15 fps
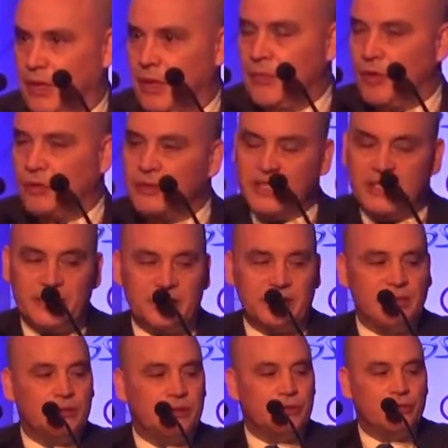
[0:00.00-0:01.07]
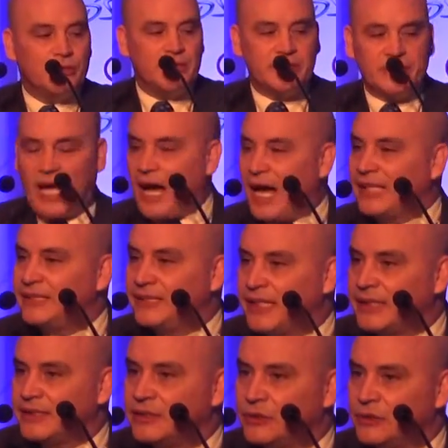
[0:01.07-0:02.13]
Among these industries,
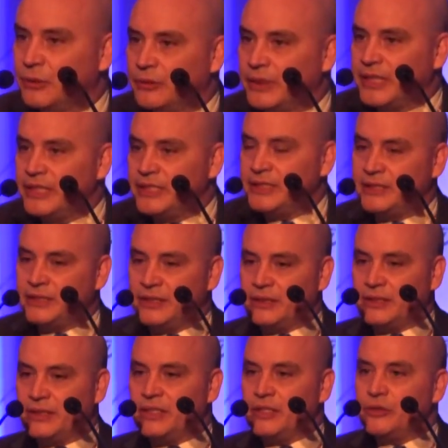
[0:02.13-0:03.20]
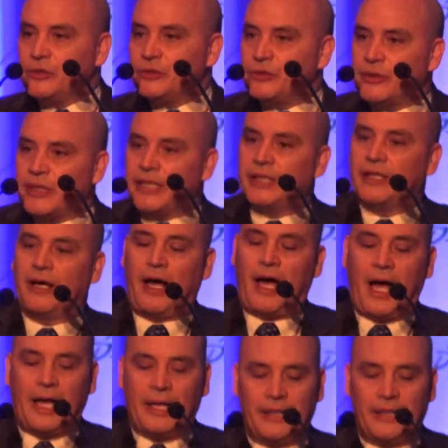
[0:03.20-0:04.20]
high-tech is the industry I